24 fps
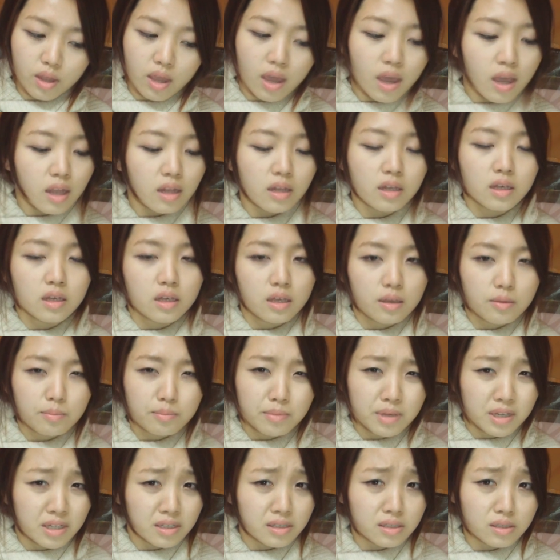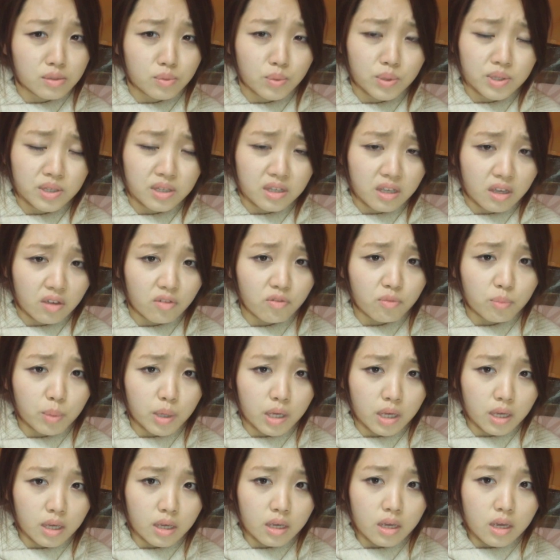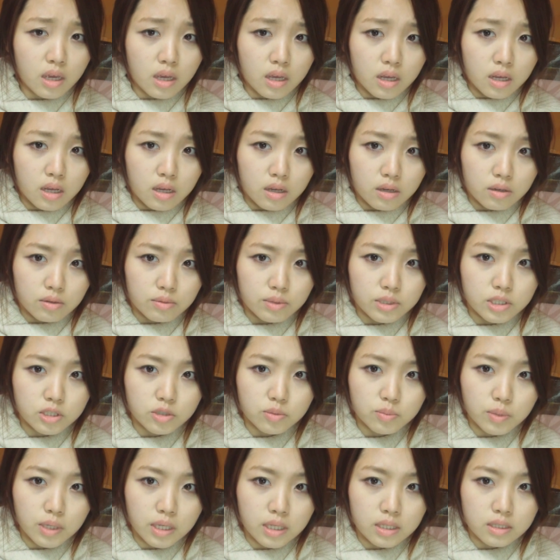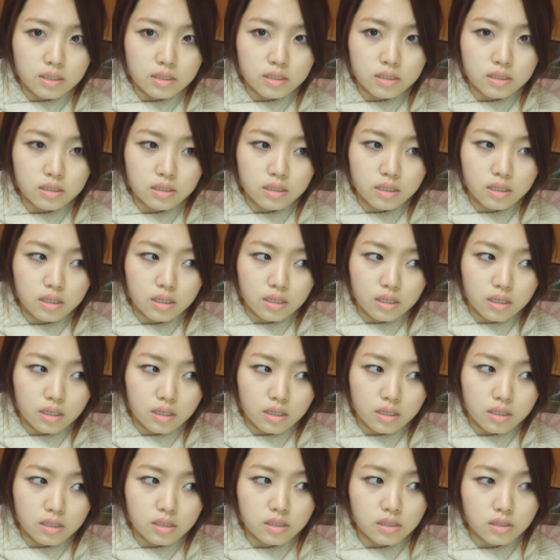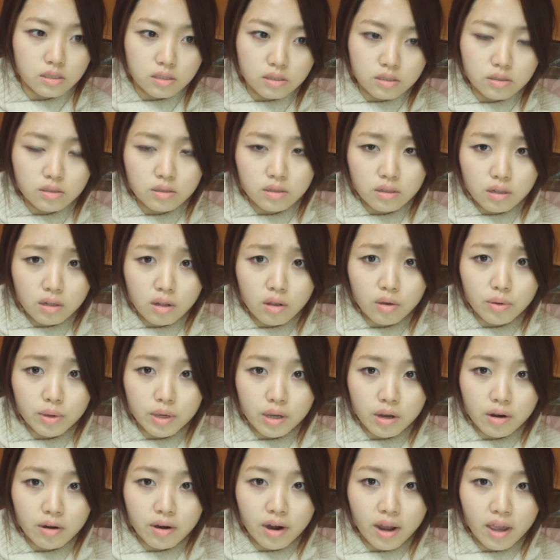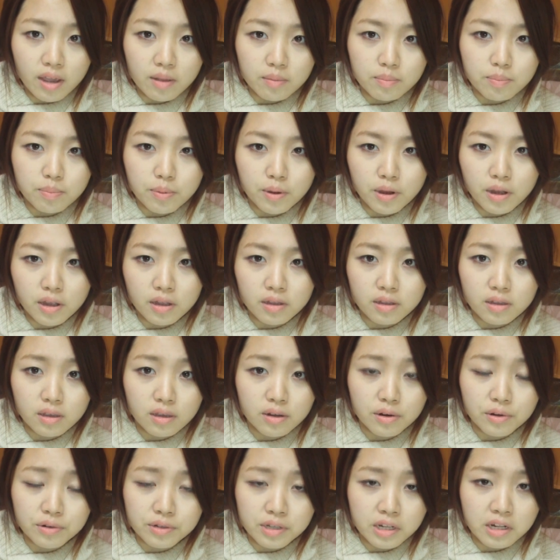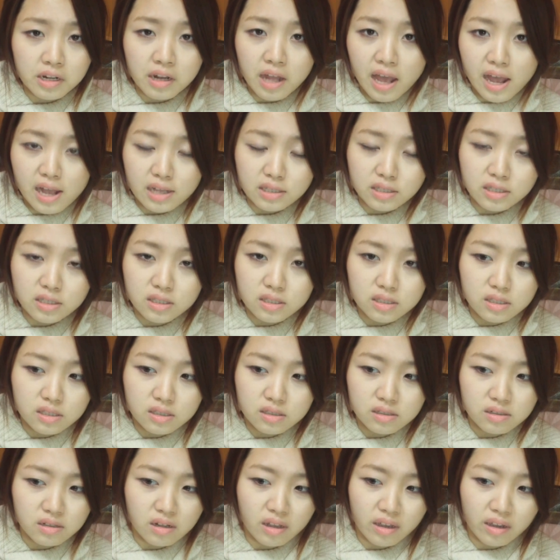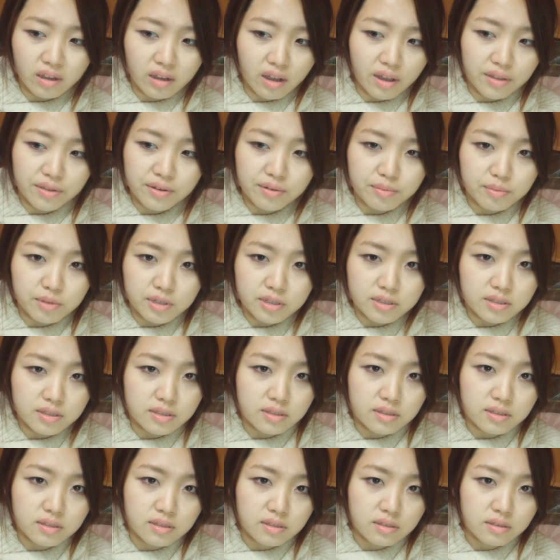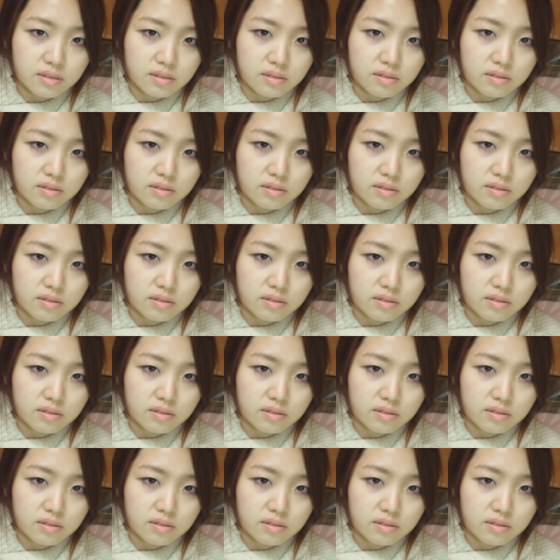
any mist would give me, which means it's glowy, alright, but it only lasts like other mists,